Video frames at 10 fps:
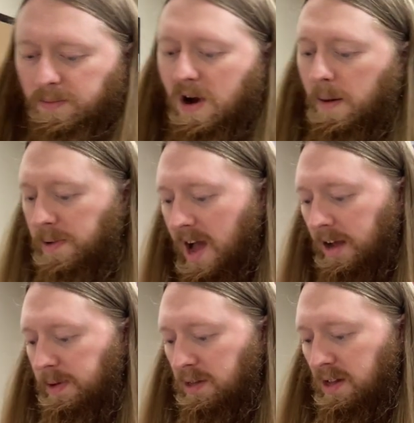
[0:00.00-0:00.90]
brought
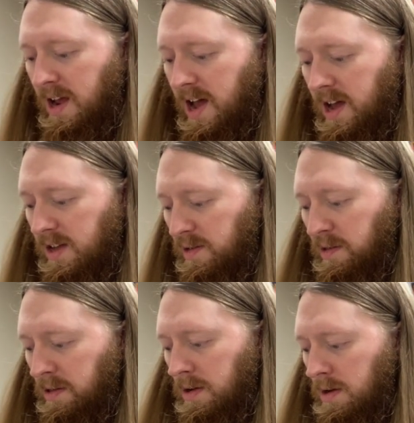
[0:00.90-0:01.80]
back because it
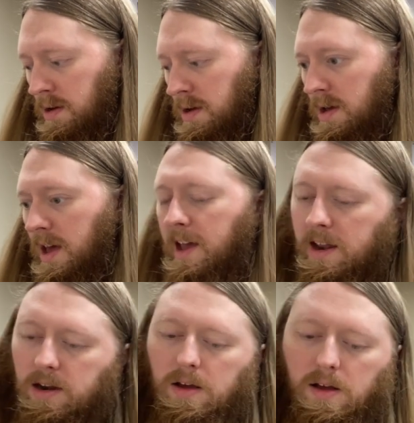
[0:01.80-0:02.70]
has,
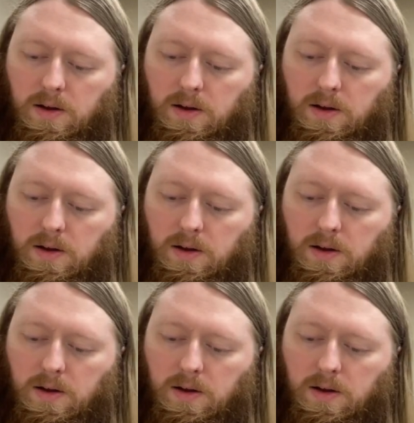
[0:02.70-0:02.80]
and